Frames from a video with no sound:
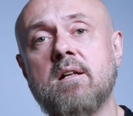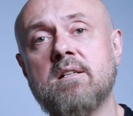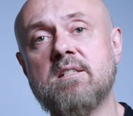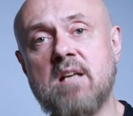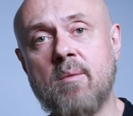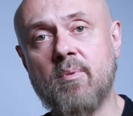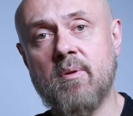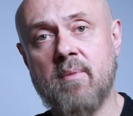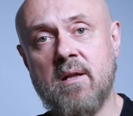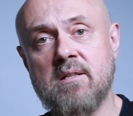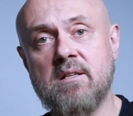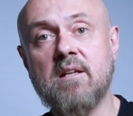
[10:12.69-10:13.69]

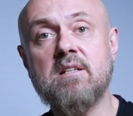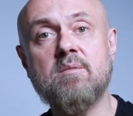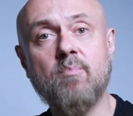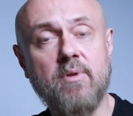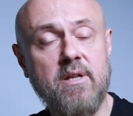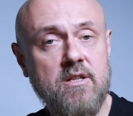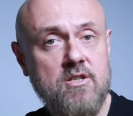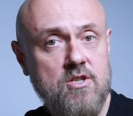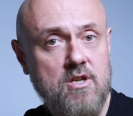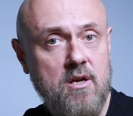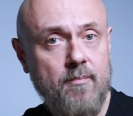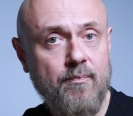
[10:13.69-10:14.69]
supplementing spleen
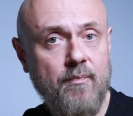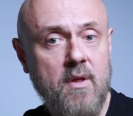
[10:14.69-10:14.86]
qi,